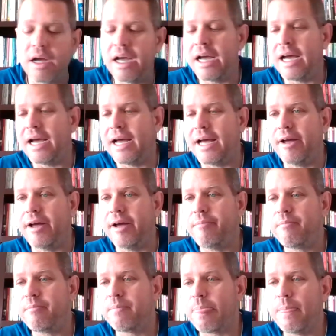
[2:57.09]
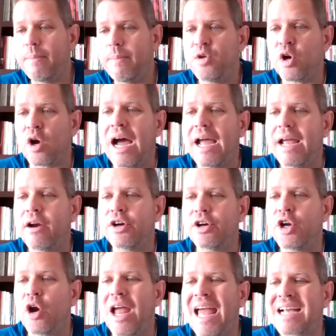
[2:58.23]
Uh, your i or
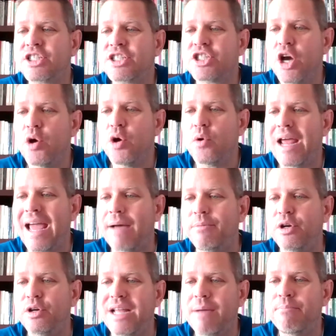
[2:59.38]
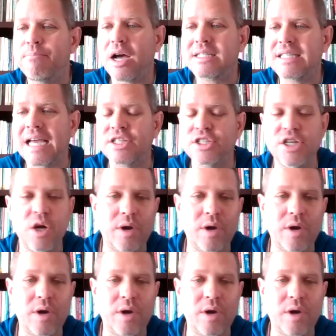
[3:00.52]
your X Node app, your DebtBox X Node